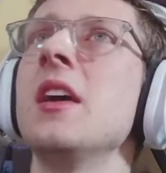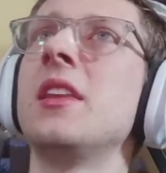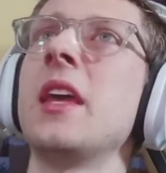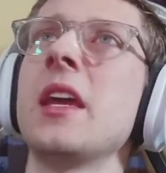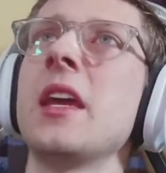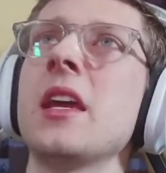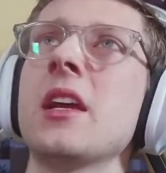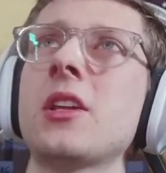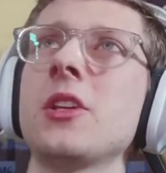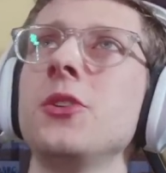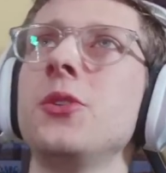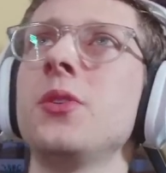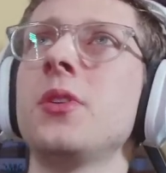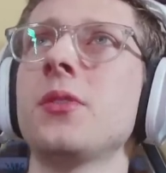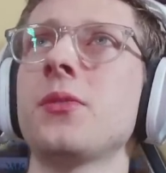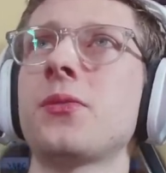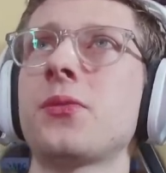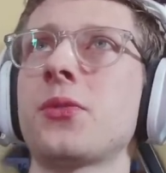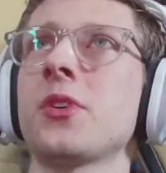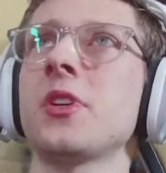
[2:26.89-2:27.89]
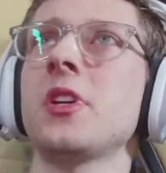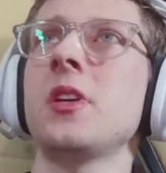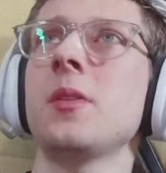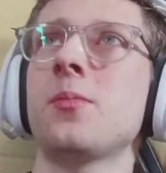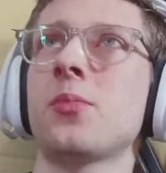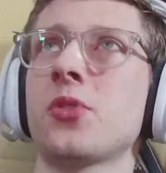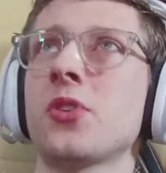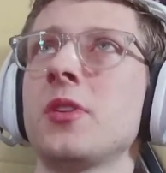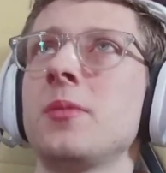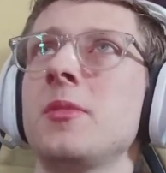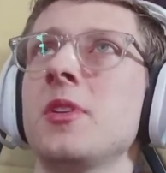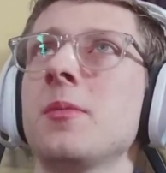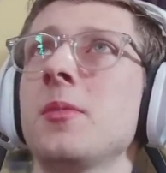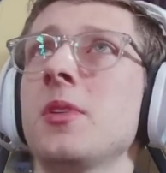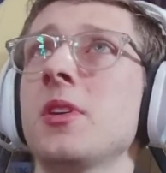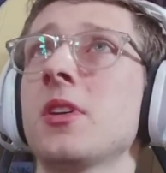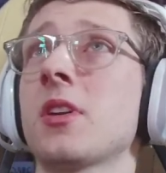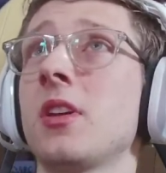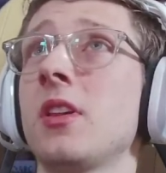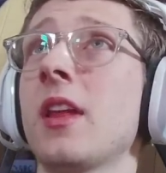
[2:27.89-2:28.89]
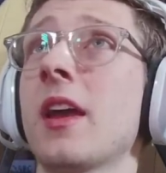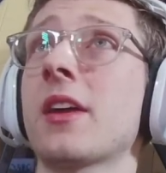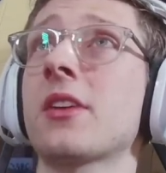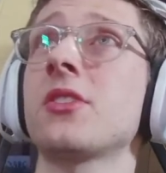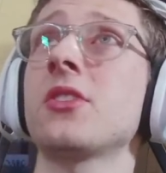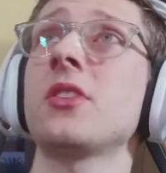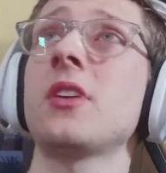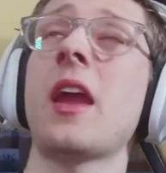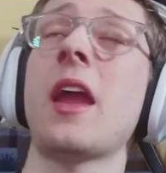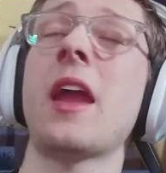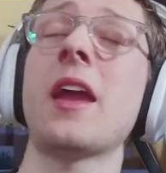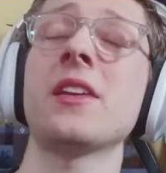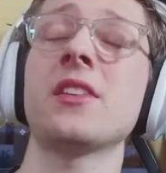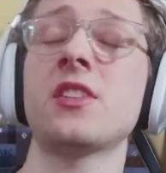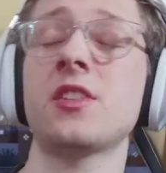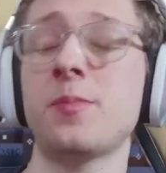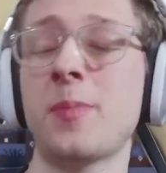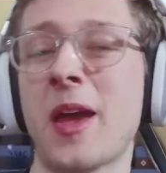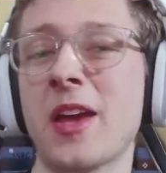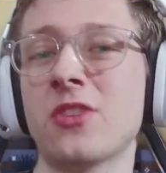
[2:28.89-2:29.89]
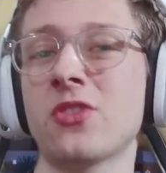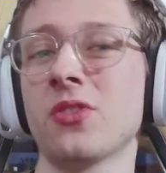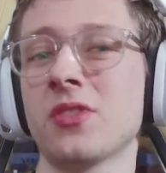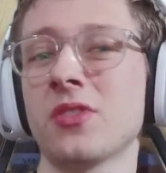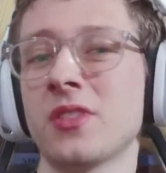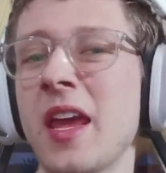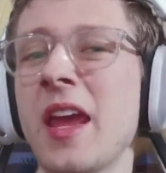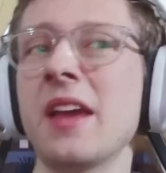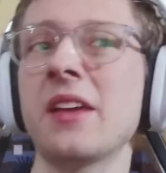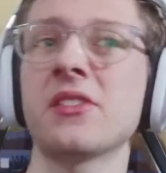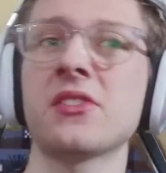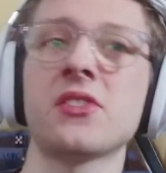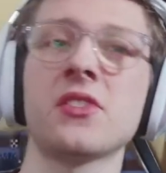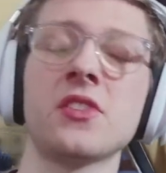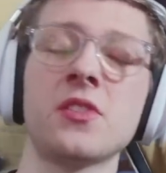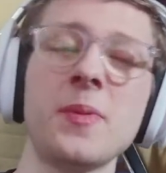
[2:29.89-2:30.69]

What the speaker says: They include free, premium, collector, and special tanks.